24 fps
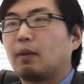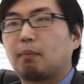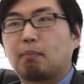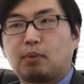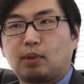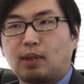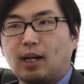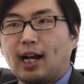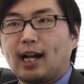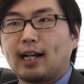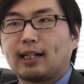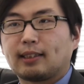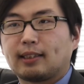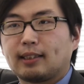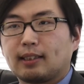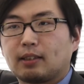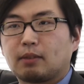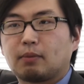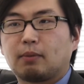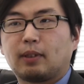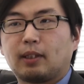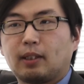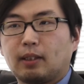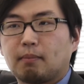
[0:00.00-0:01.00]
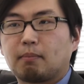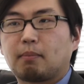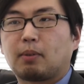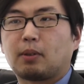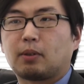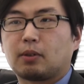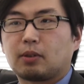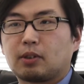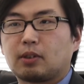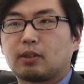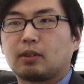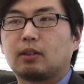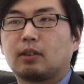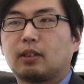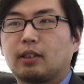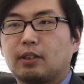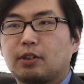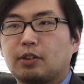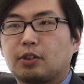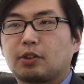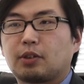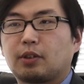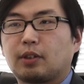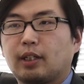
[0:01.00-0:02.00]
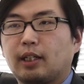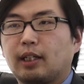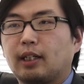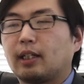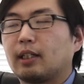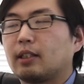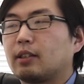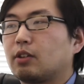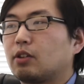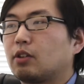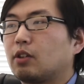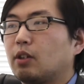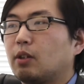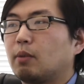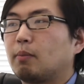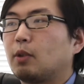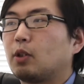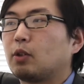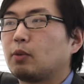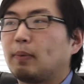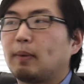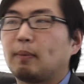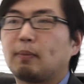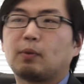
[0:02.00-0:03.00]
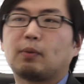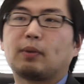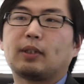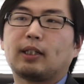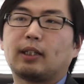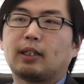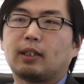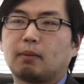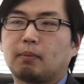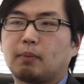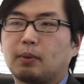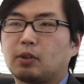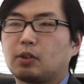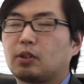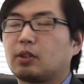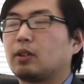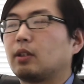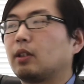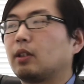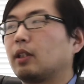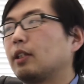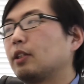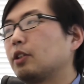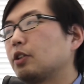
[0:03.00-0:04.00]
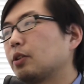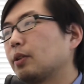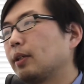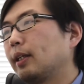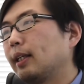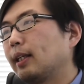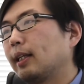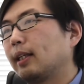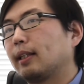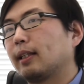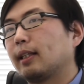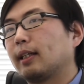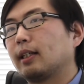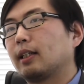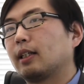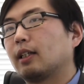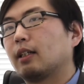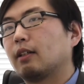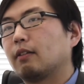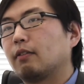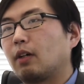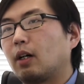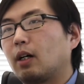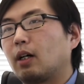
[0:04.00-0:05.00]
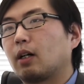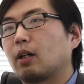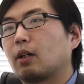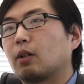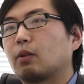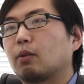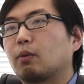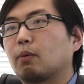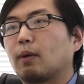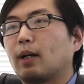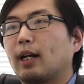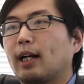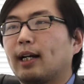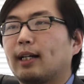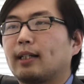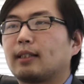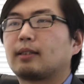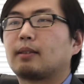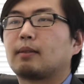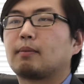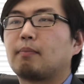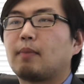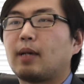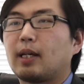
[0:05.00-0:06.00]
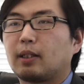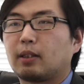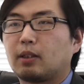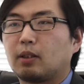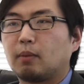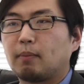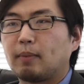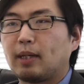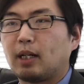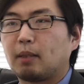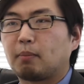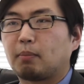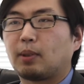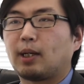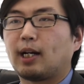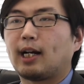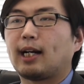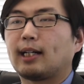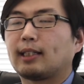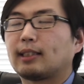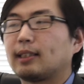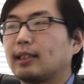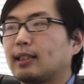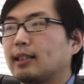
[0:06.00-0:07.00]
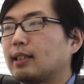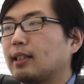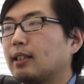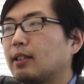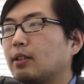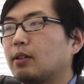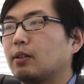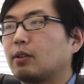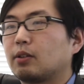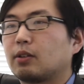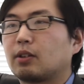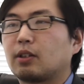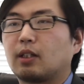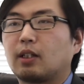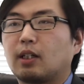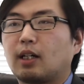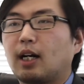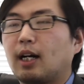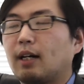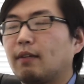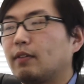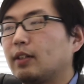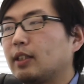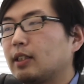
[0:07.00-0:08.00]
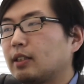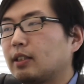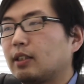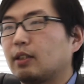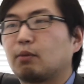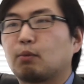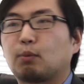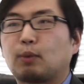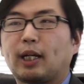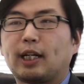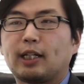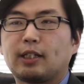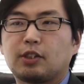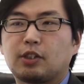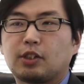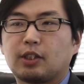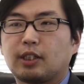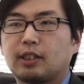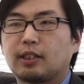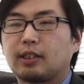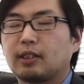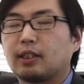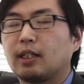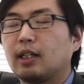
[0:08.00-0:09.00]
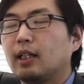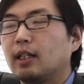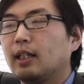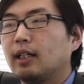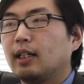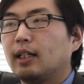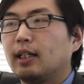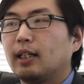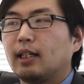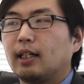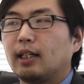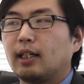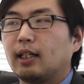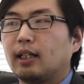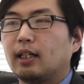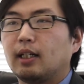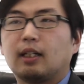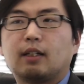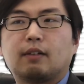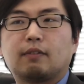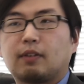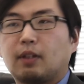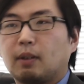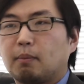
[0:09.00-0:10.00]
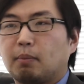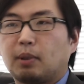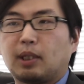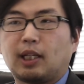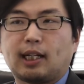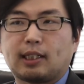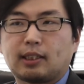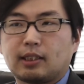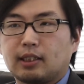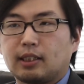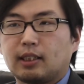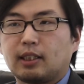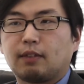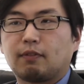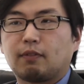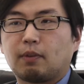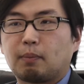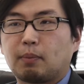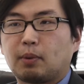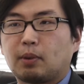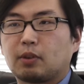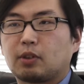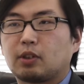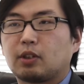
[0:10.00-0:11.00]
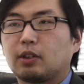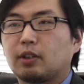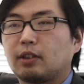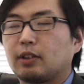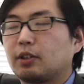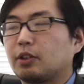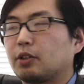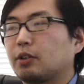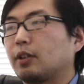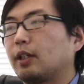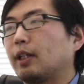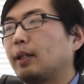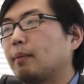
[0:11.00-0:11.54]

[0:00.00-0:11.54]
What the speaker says: the practice within personal injury. And so most people, when they hear personal injury, they think of auto wrecks, medical malpractice, and those are obviously ranging of complexity for personal injury.